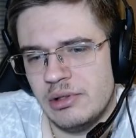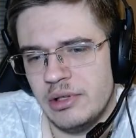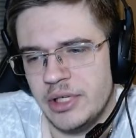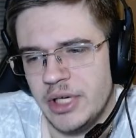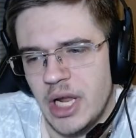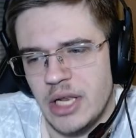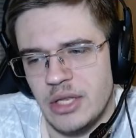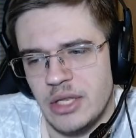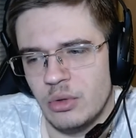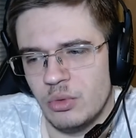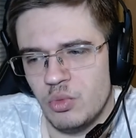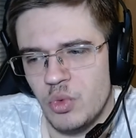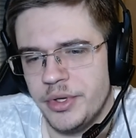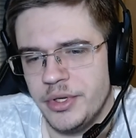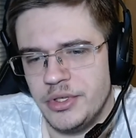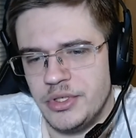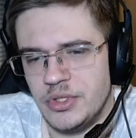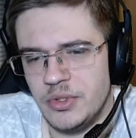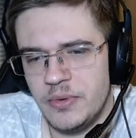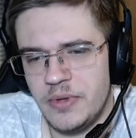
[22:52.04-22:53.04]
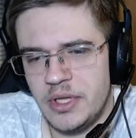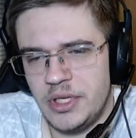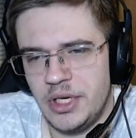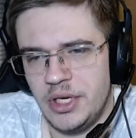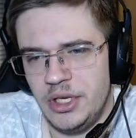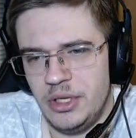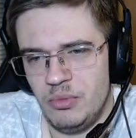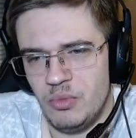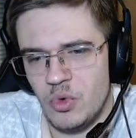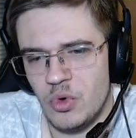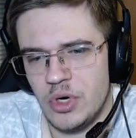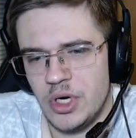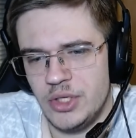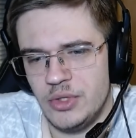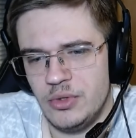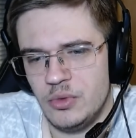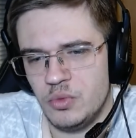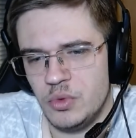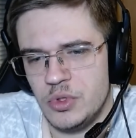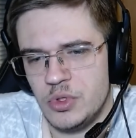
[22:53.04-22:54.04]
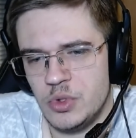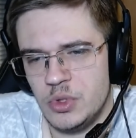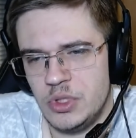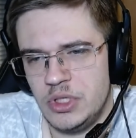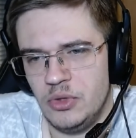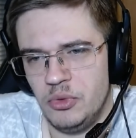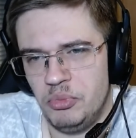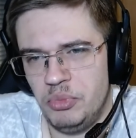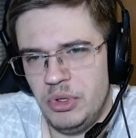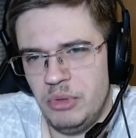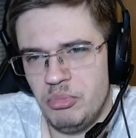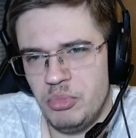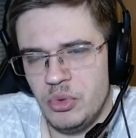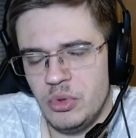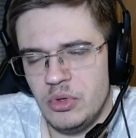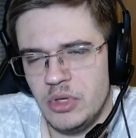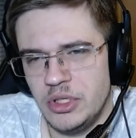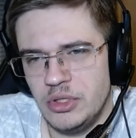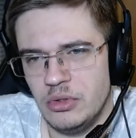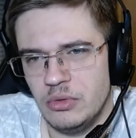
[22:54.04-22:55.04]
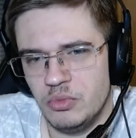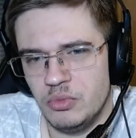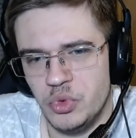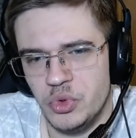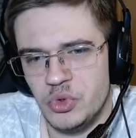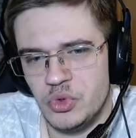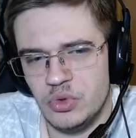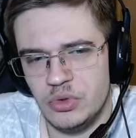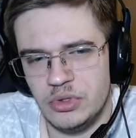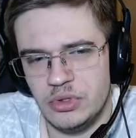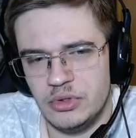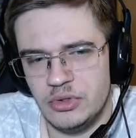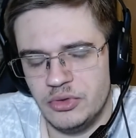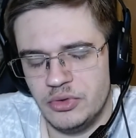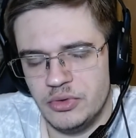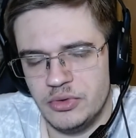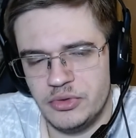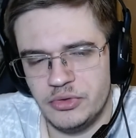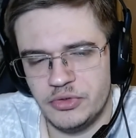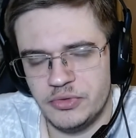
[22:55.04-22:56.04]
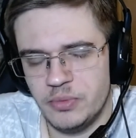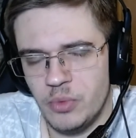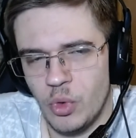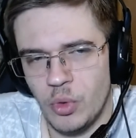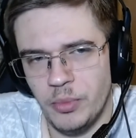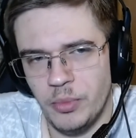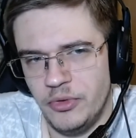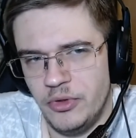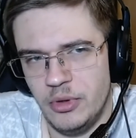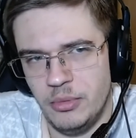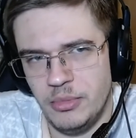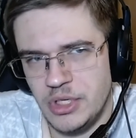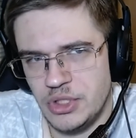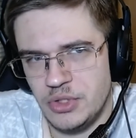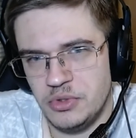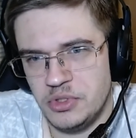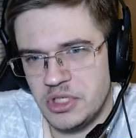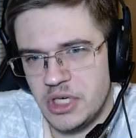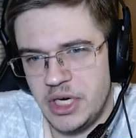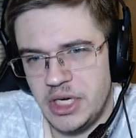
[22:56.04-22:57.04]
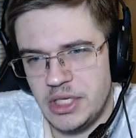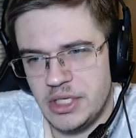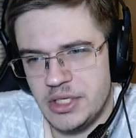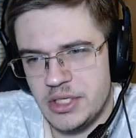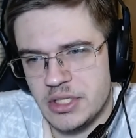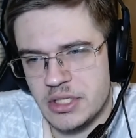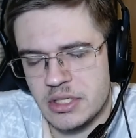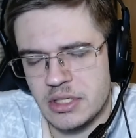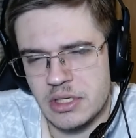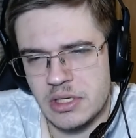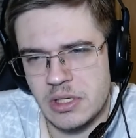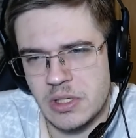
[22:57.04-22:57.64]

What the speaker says: Like, I don't want to do that anymore. I don't want to kill people. I don't want to transform them into titans.